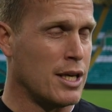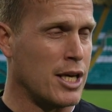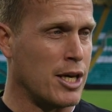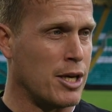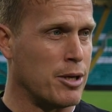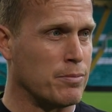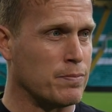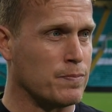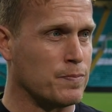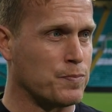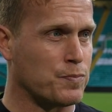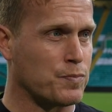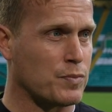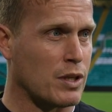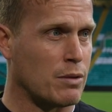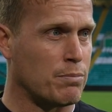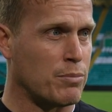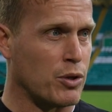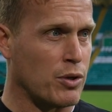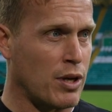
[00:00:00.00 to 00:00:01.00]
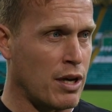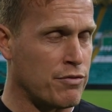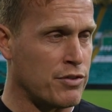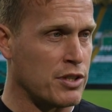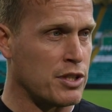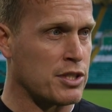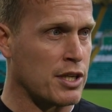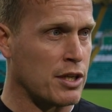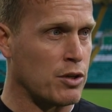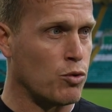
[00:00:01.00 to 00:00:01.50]
um, but
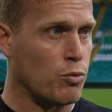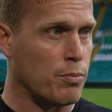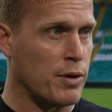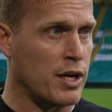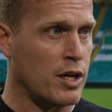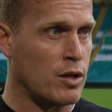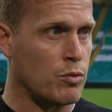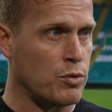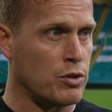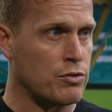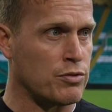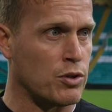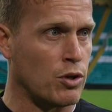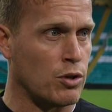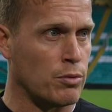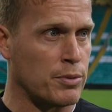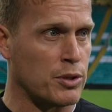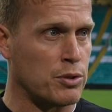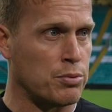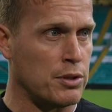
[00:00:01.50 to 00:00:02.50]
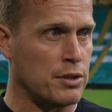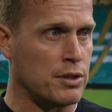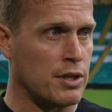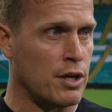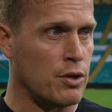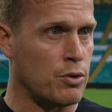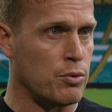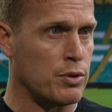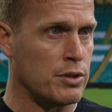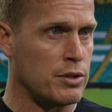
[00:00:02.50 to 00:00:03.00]
every single minute we've got between
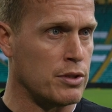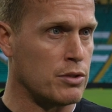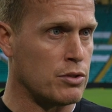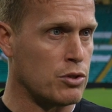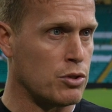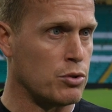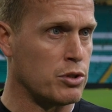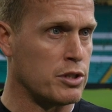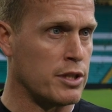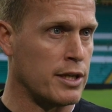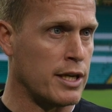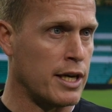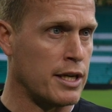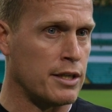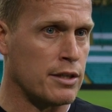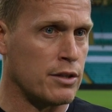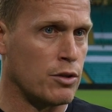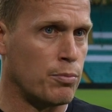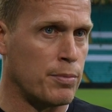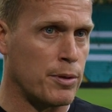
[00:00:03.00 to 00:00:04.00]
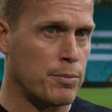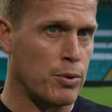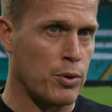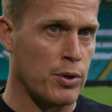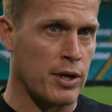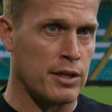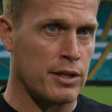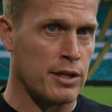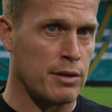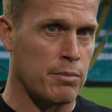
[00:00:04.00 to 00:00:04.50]
now and Tuesday night, it'll be
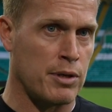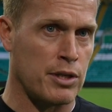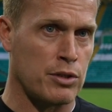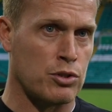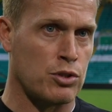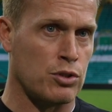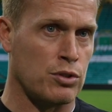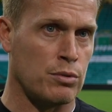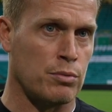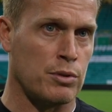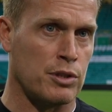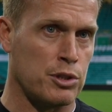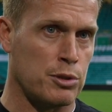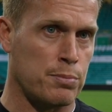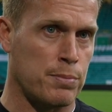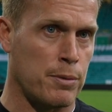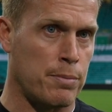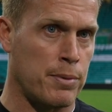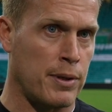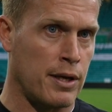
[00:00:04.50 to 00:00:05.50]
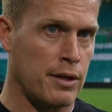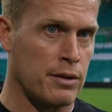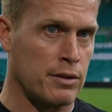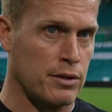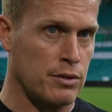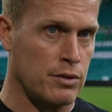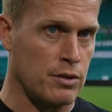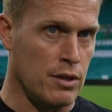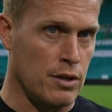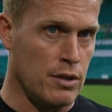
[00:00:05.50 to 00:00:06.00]
put in to make sure we're as prepared
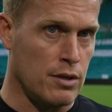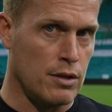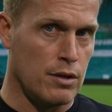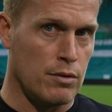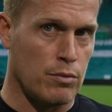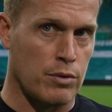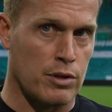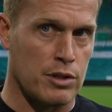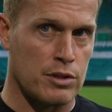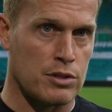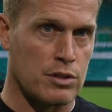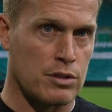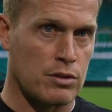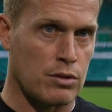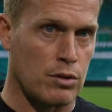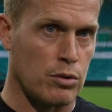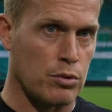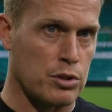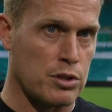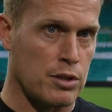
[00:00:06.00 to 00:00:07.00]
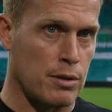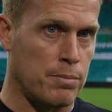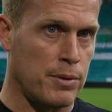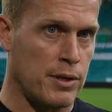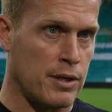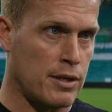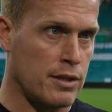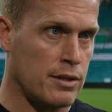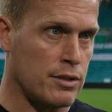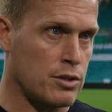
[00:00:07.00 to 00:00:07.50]
and we're as close to
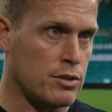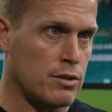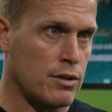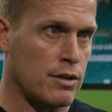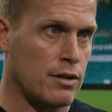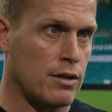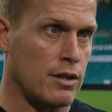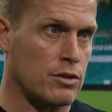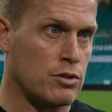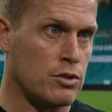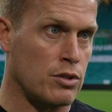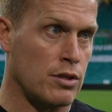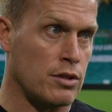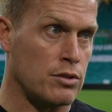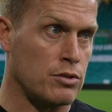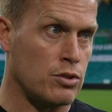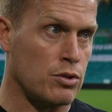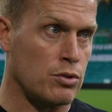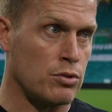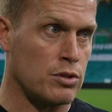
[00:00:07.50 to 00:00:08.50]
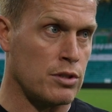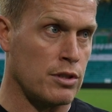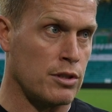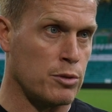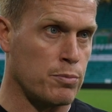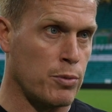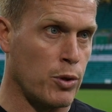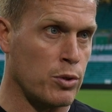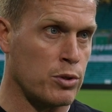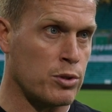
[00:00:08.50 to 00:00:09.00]
peaking as uh, in Tuesday
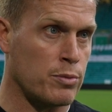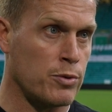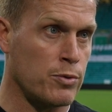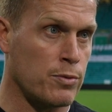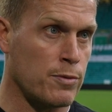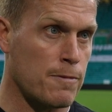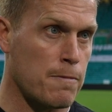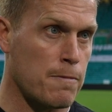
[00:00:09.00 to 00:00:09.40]
as possible.